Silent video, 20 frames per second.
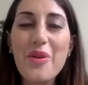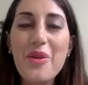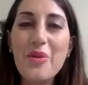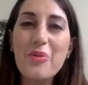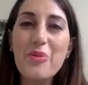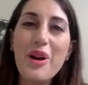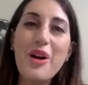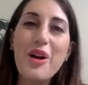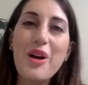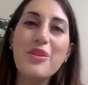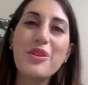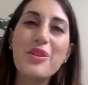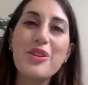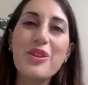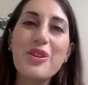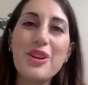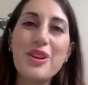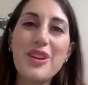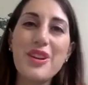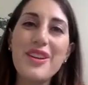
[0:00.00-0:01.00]
Well,
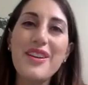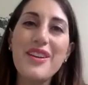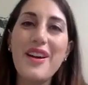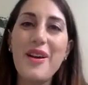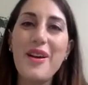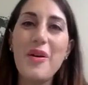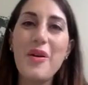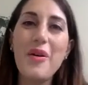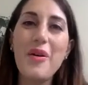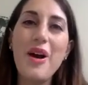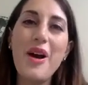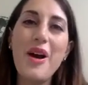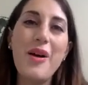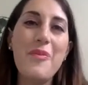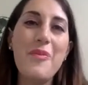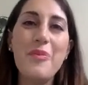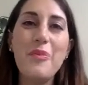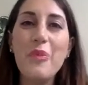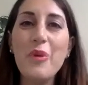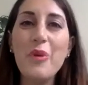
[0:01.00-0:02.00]
good
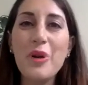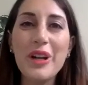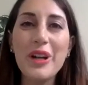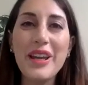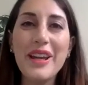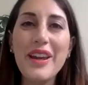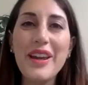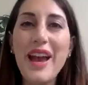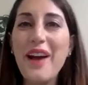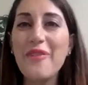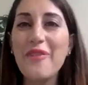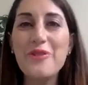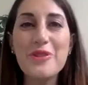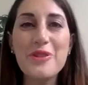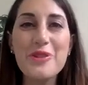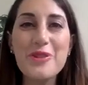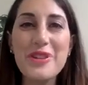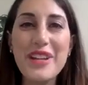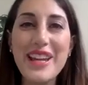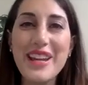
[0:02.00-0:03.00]
morning,
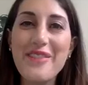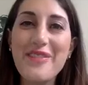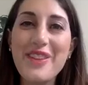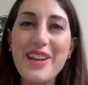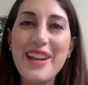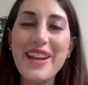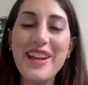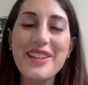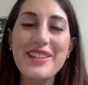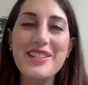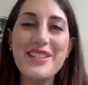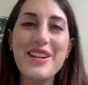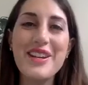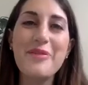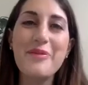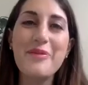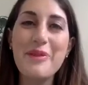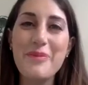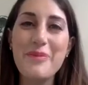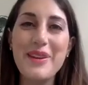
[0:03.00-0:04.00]
afternoon, evening, Endow
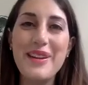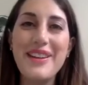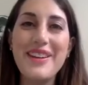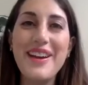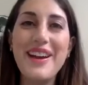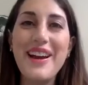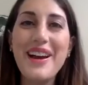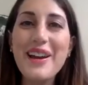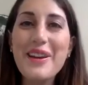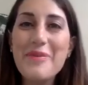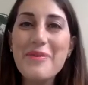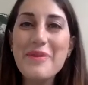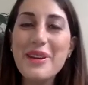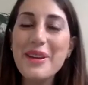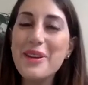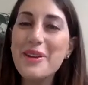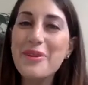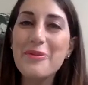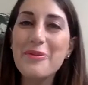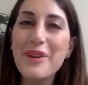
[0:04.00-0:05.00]
women. I am
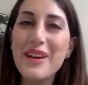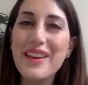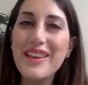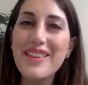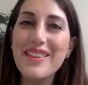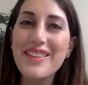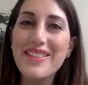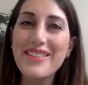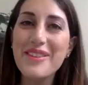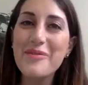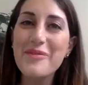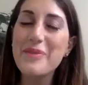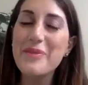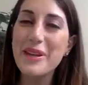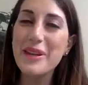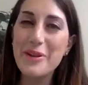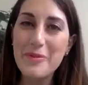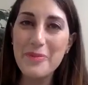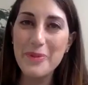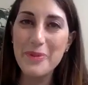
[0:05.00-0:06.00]
here with
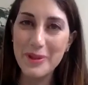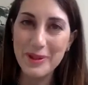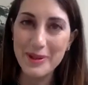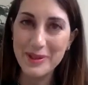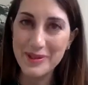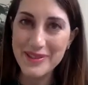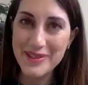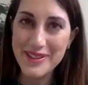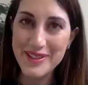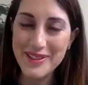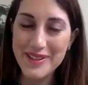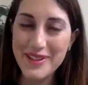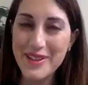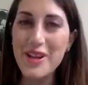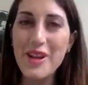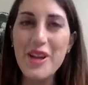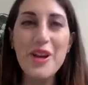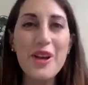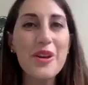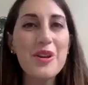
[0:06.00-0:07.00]
Peter Burns,
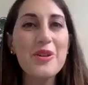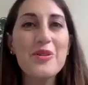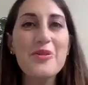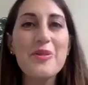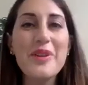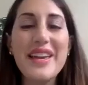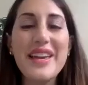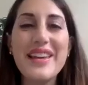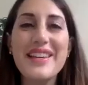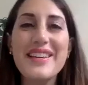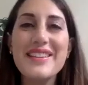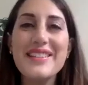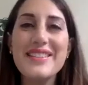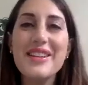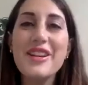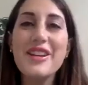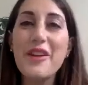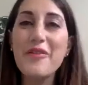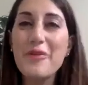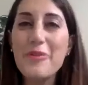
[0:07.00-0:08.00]
who is
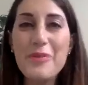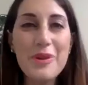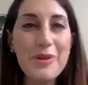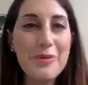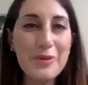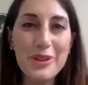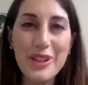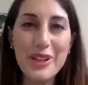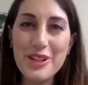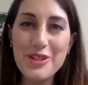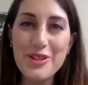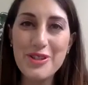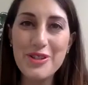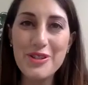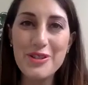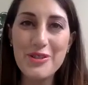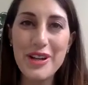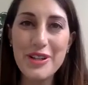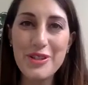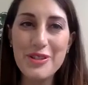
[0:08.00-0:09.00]
Government Relations
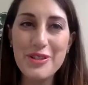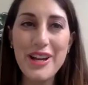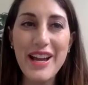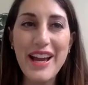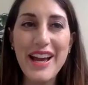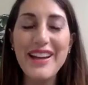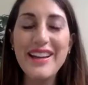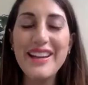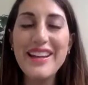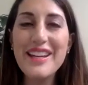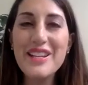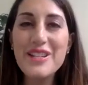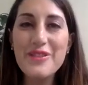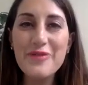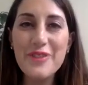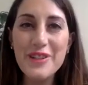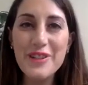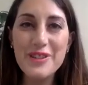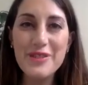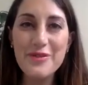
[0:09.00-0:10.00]
Director at In
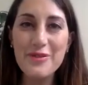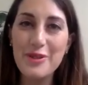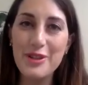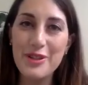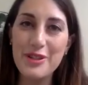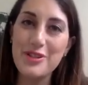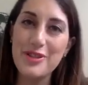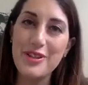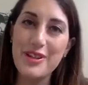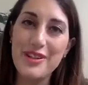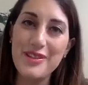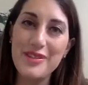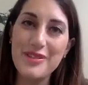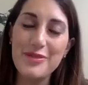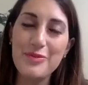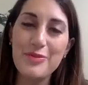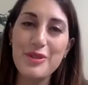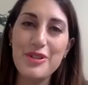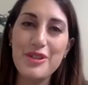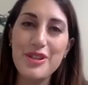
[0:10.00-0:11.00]
Defense of Christians,
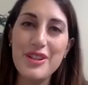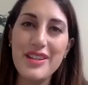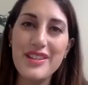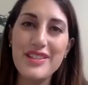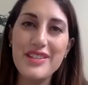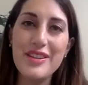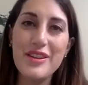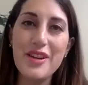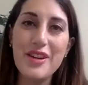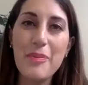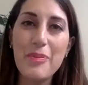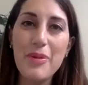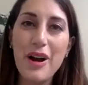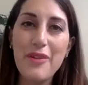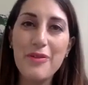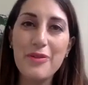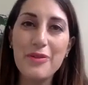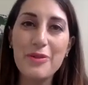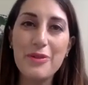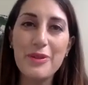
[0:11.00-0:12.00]
which is a
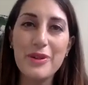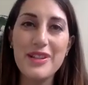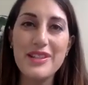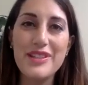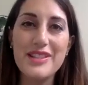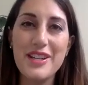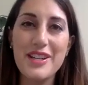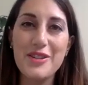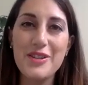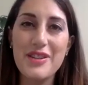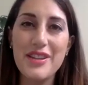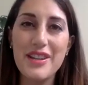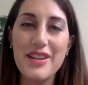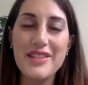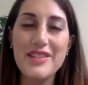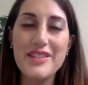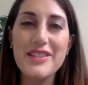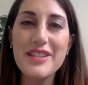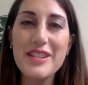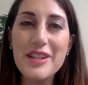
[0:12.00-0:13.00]
nonprofit organization that
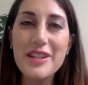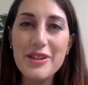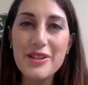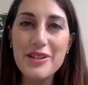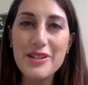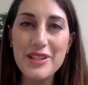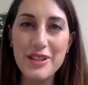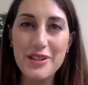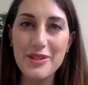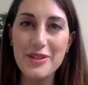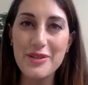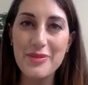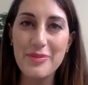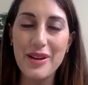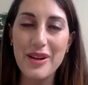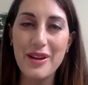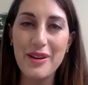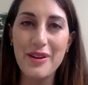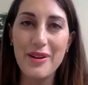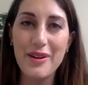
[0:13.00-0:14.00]
is near and dear to
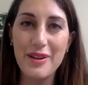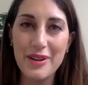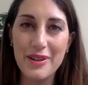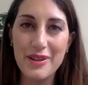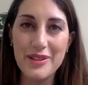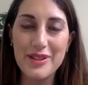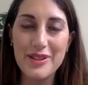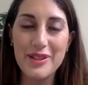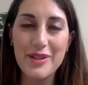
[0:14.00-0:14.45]
my heart